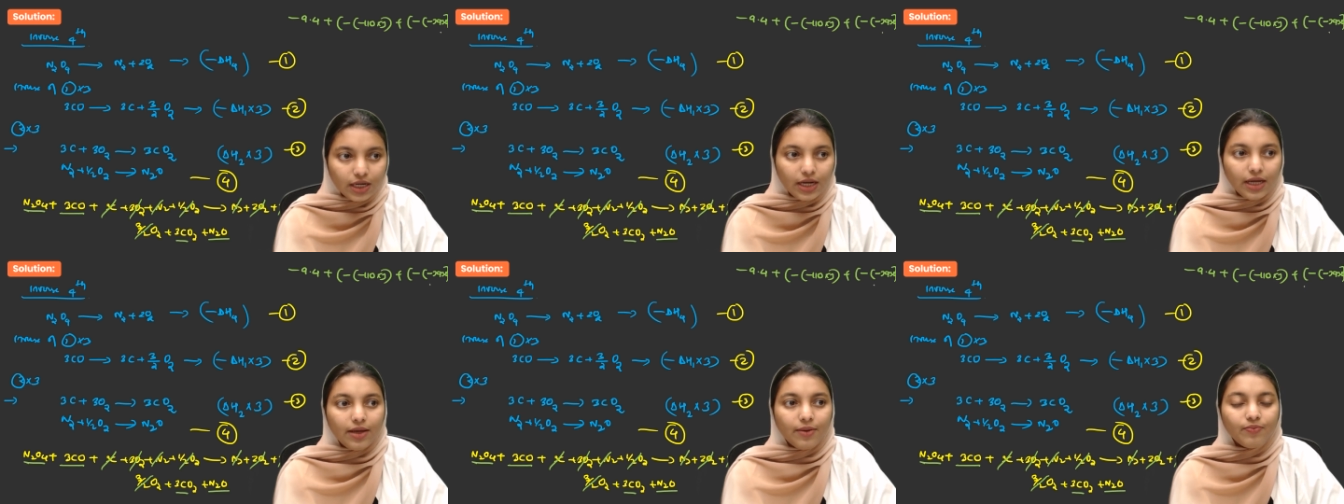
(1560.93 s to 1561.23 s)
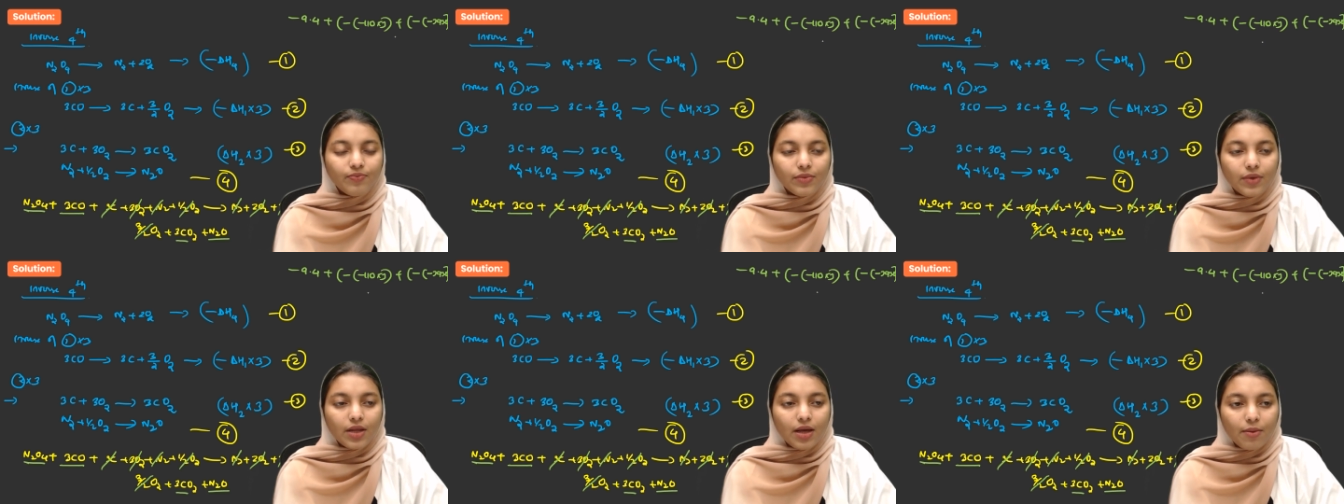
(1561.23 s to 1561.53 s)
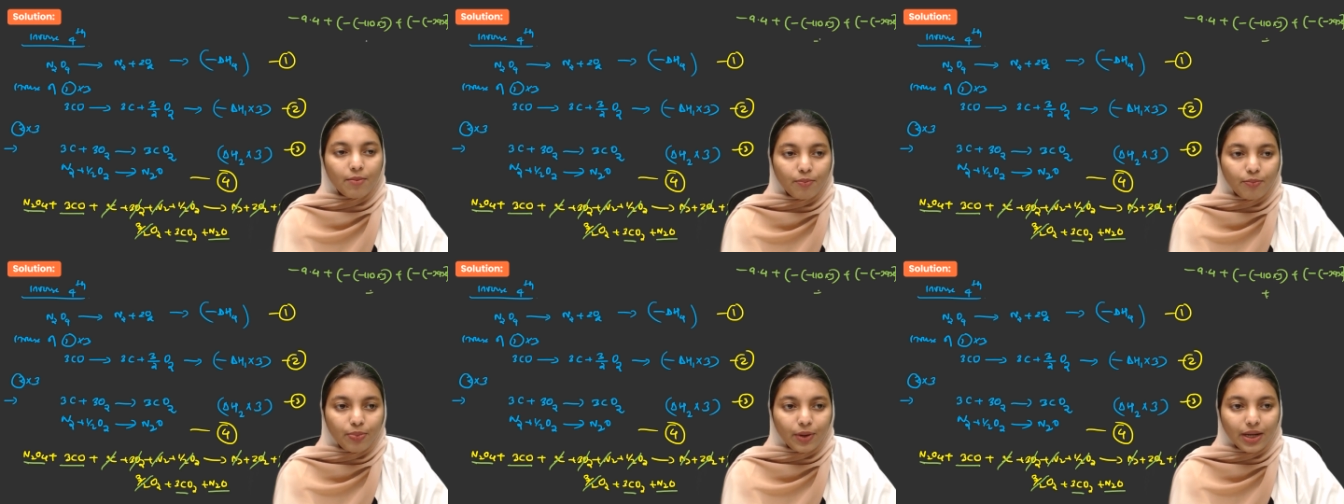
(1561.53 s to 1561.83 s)
3
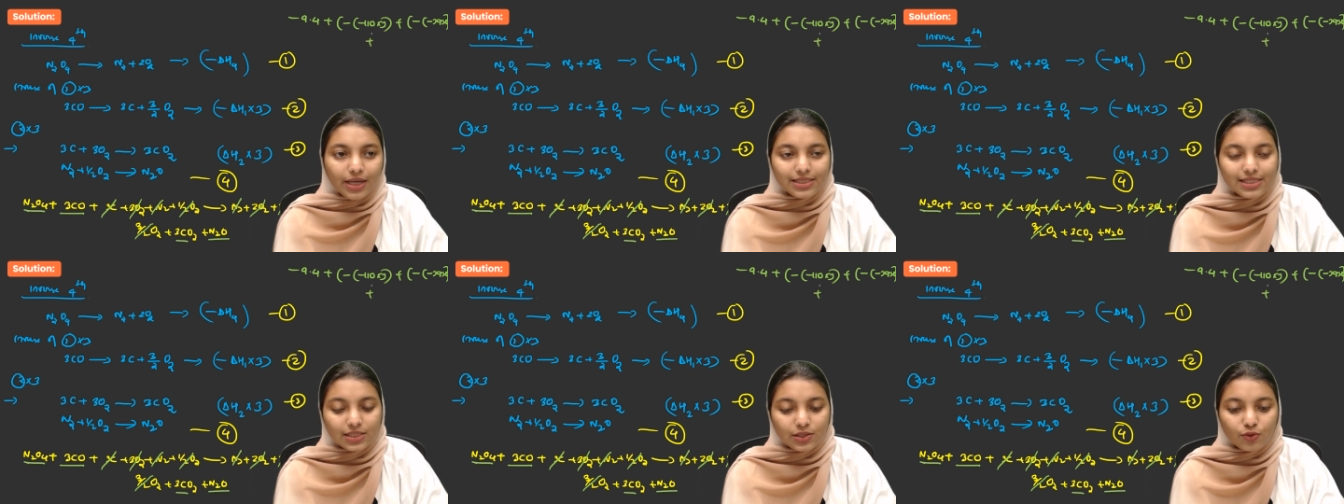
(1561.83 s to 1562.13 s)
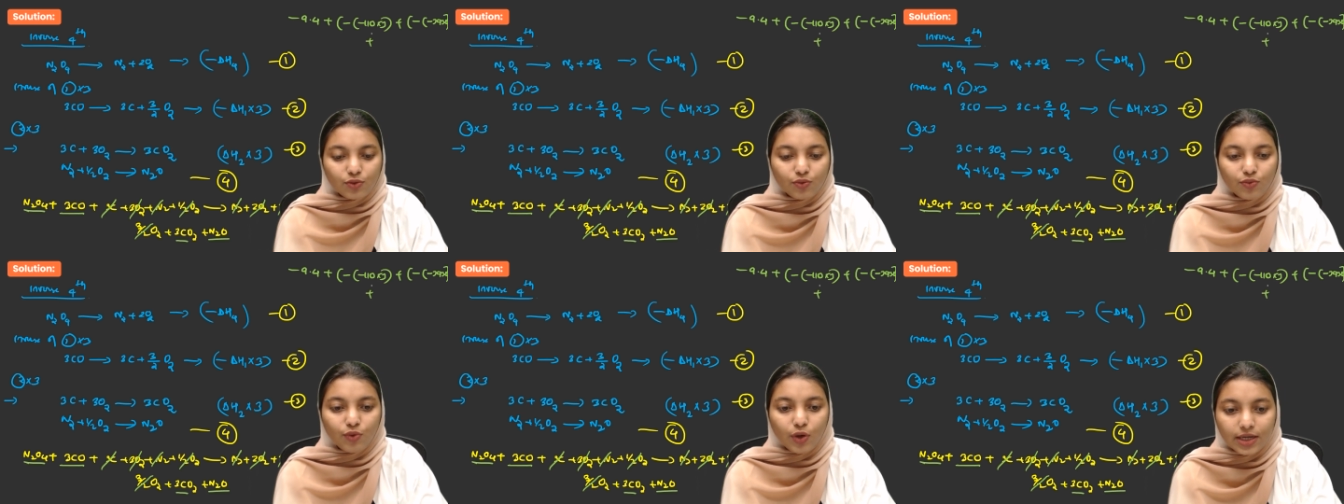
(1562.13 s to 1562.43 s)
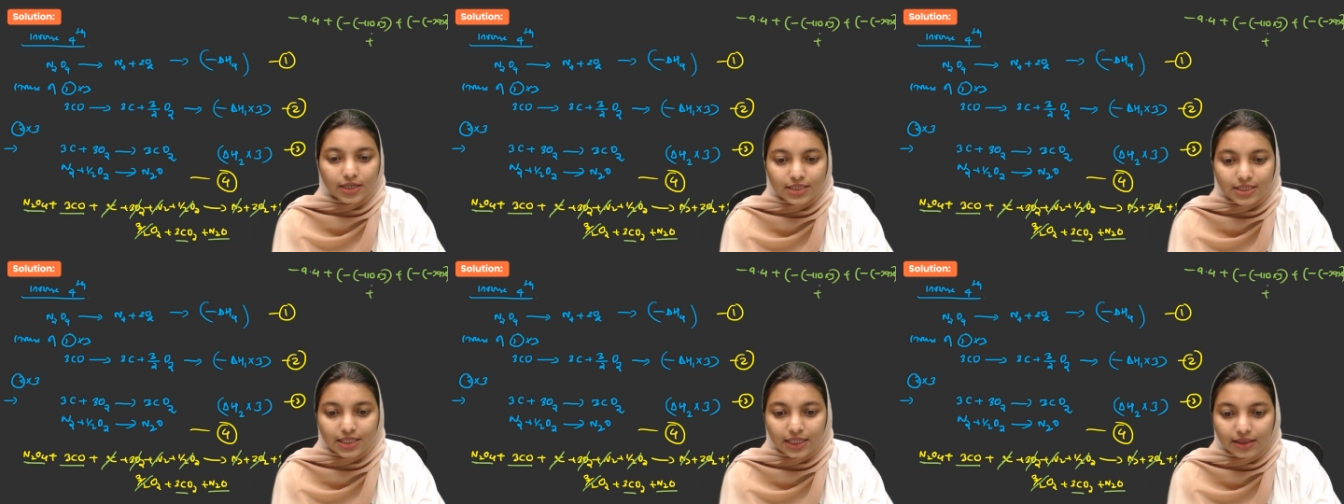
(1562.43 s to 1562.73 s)
plus
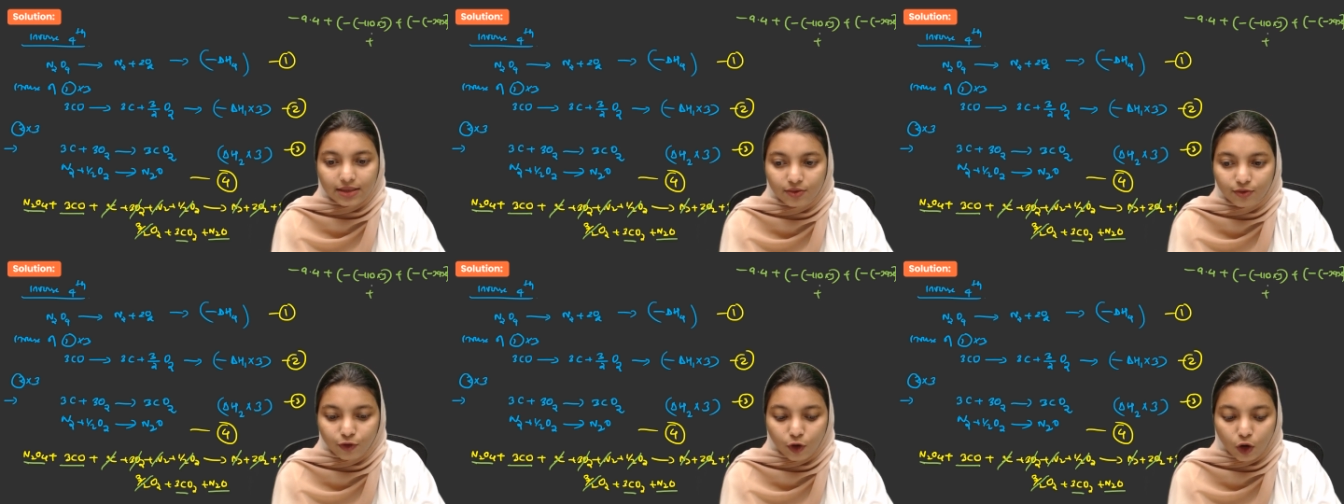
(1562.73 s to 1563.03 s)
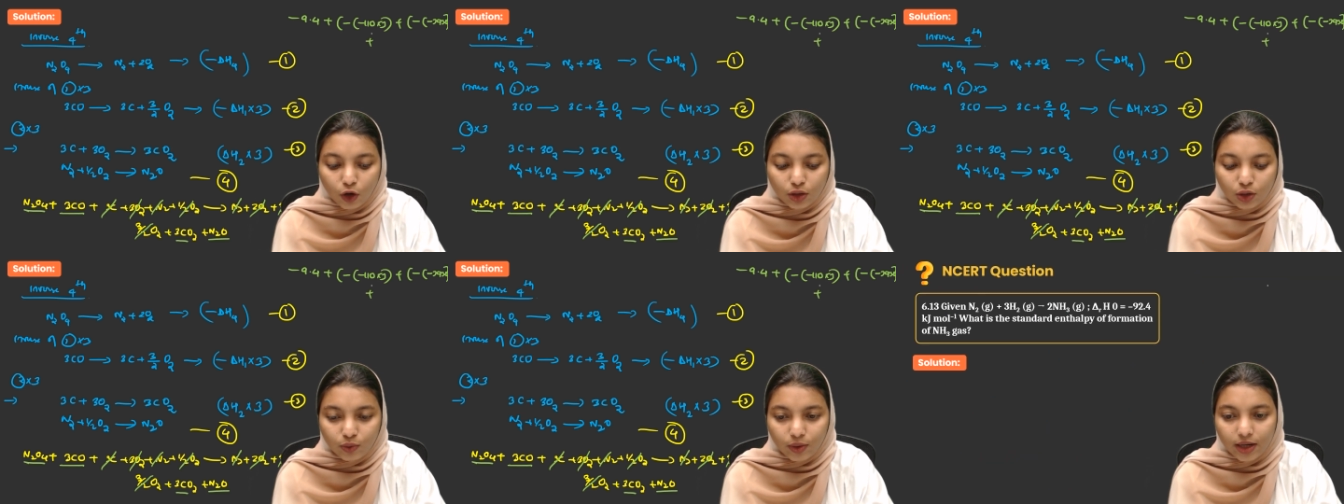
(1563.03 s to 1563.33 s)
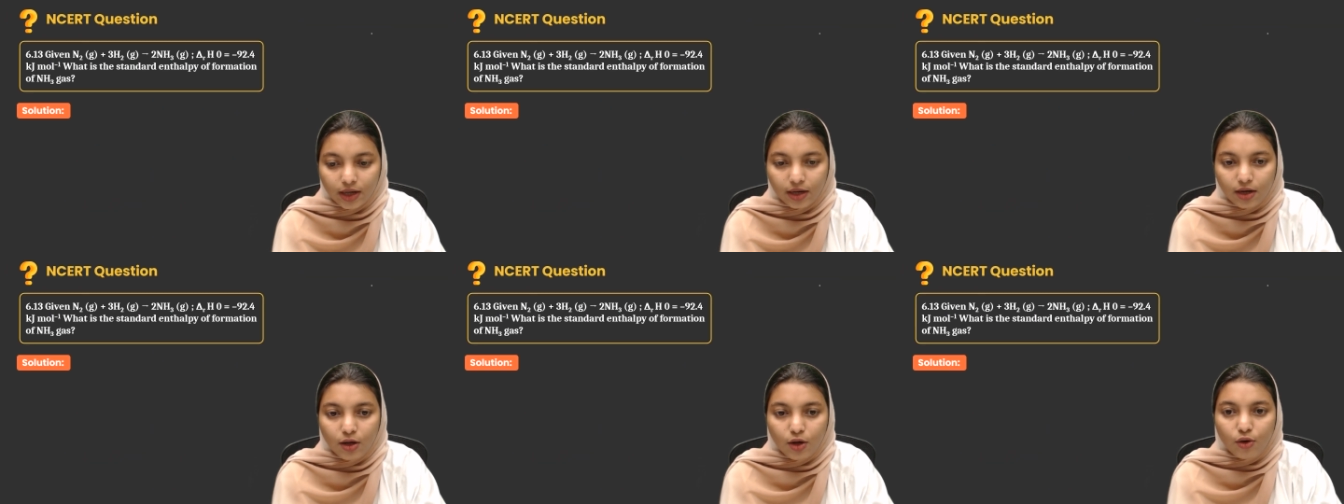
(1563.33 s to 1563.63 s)
what is the fourth
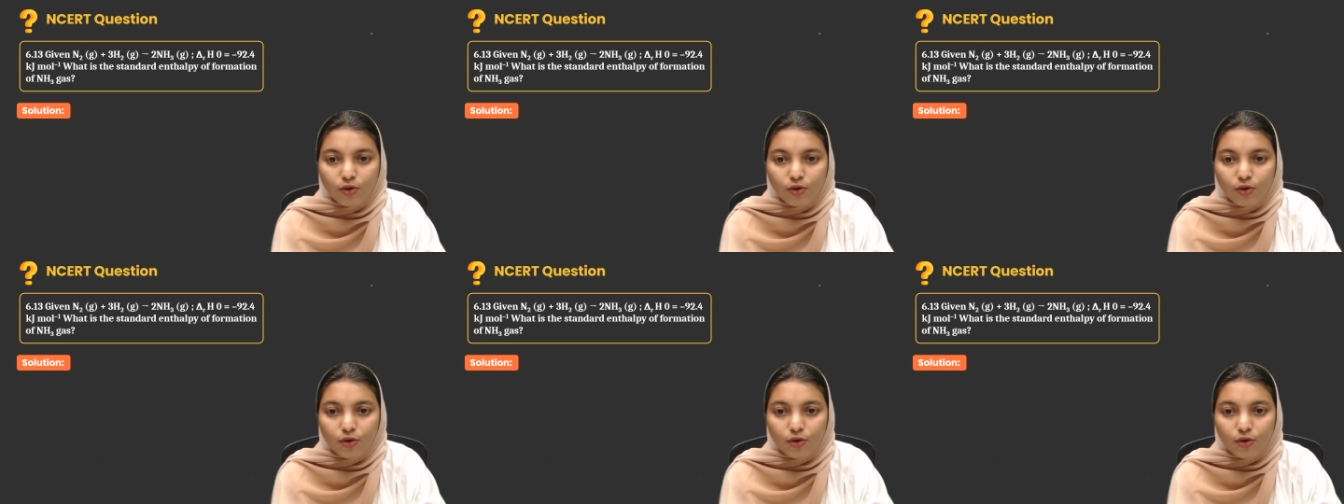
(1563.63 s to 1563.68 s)
one?